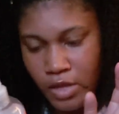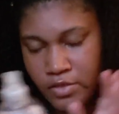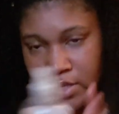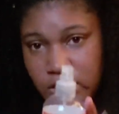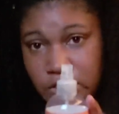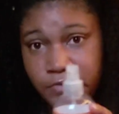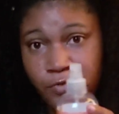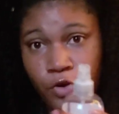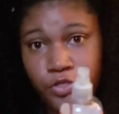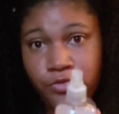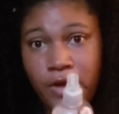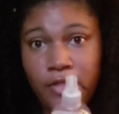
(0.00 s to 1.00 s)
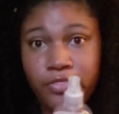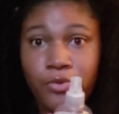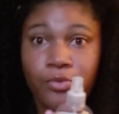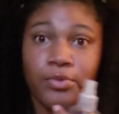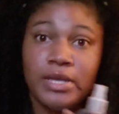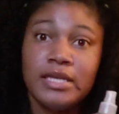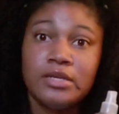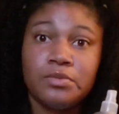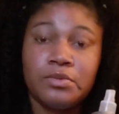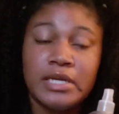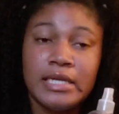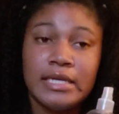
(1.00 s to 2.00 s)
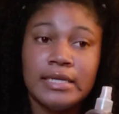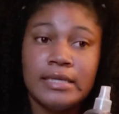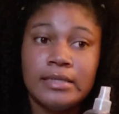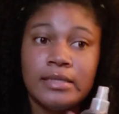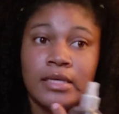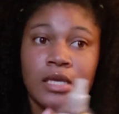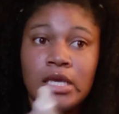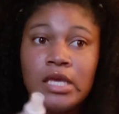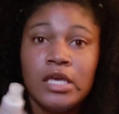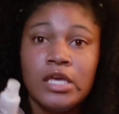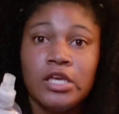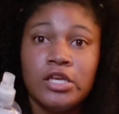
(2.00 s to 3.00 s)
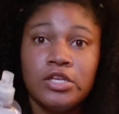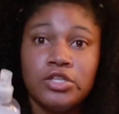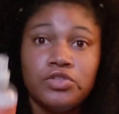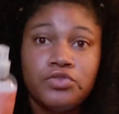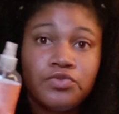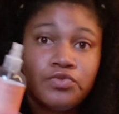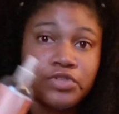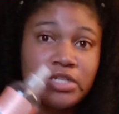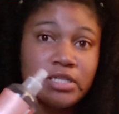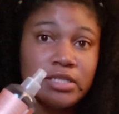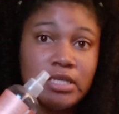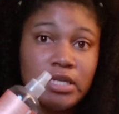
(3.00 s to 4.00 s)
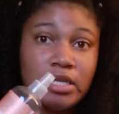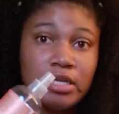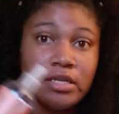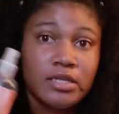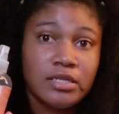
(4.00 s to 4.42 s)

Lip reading: this is for throughout the week when you really